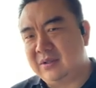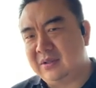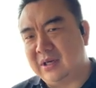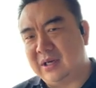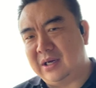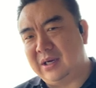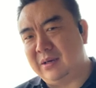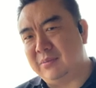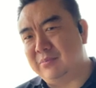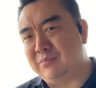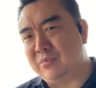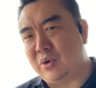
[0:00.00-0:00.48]

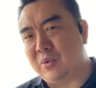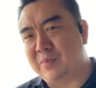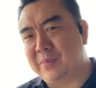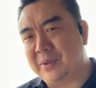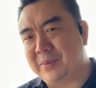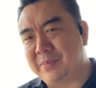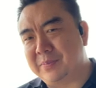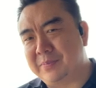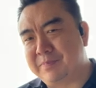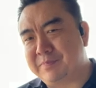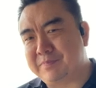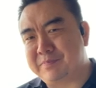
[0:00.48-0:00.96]

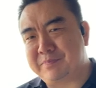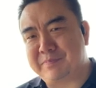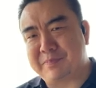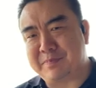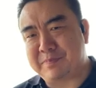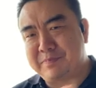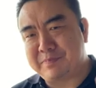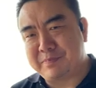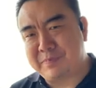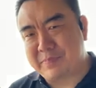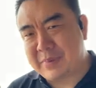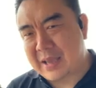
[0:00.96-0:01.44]
mobile
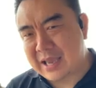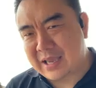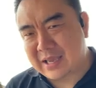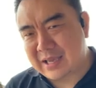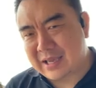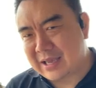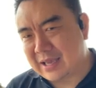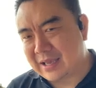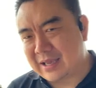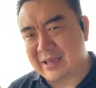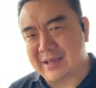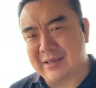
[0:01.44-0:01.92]

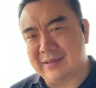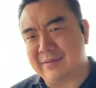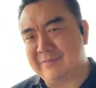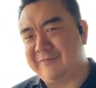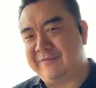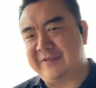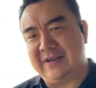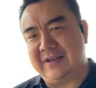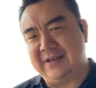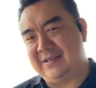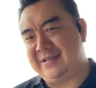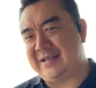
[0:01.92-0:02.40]
banking
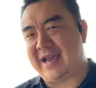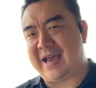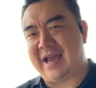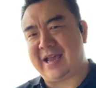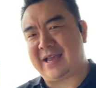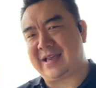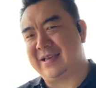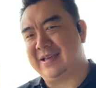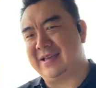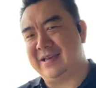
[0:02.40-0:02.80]
fintech.